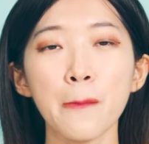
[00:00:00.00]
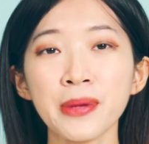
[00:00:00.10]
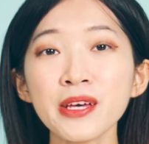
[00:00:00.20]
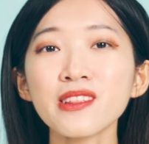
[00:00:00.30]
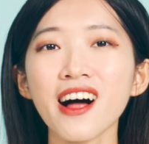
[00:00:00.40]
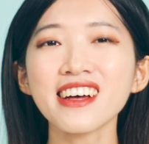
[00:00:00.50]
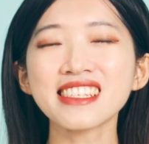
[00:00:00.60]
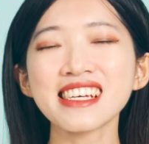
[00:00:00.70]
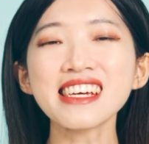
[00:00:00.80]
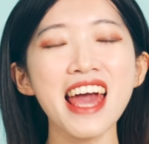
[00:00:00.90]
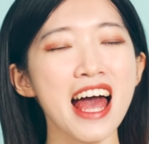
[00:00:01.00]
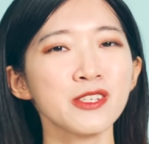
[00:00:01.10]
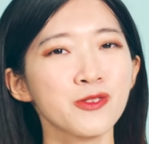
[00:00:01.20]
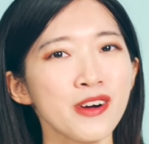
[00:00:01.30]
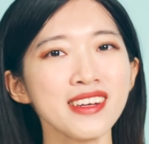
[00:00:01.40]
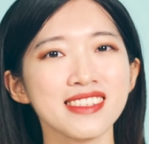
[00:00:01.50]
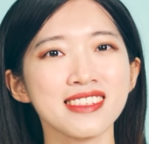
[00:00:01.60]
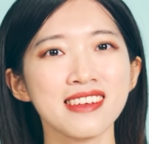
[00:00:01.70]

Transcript: build loyalty and trust,